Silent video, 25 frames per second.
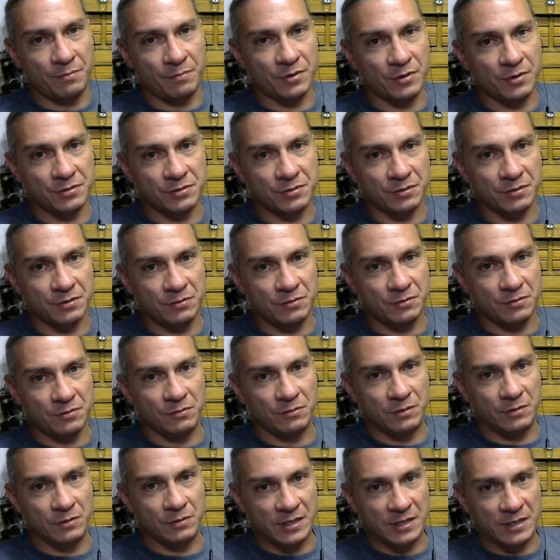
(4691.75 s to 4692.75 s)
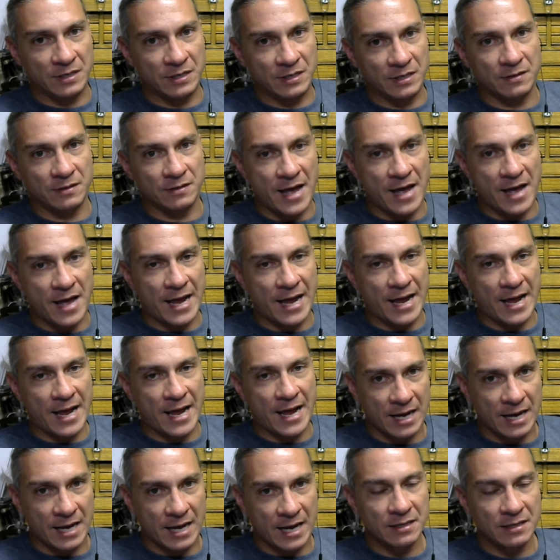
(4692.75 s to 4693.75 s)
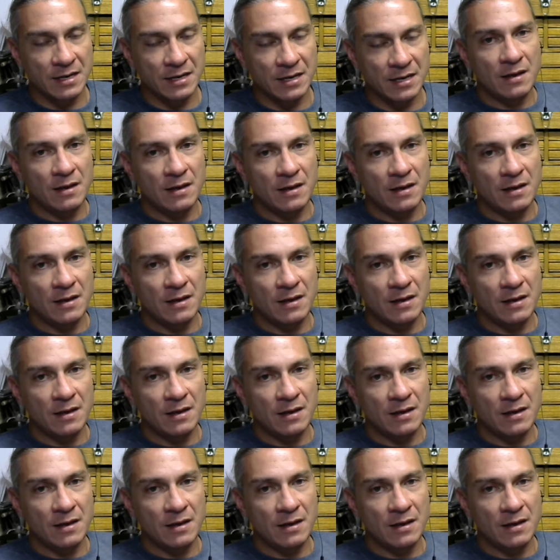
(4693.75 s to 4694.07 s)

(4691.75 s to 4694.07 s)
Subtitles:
person who did that act